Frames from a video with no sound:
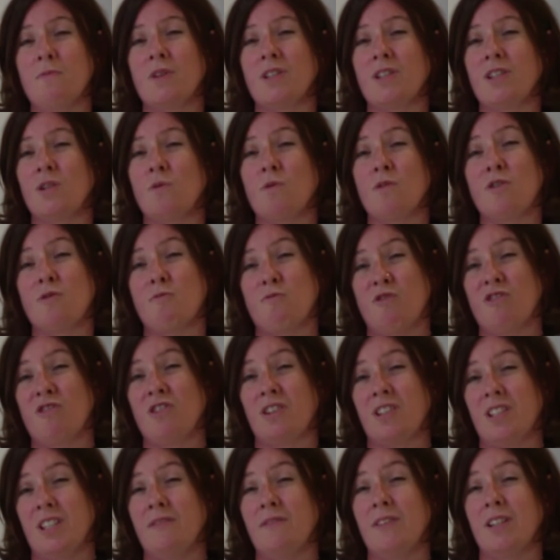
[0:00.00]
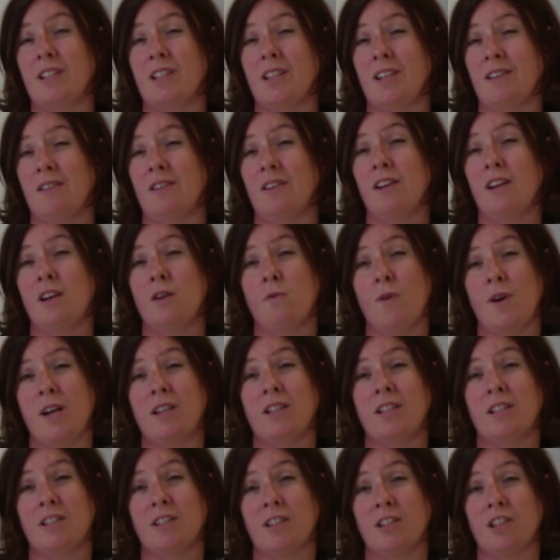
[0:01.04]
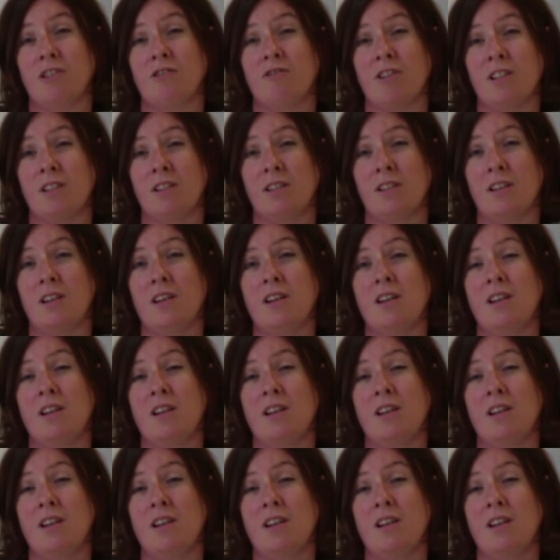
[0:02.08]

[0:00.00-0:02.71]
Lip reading: which is one of productivity in the low-wage industries.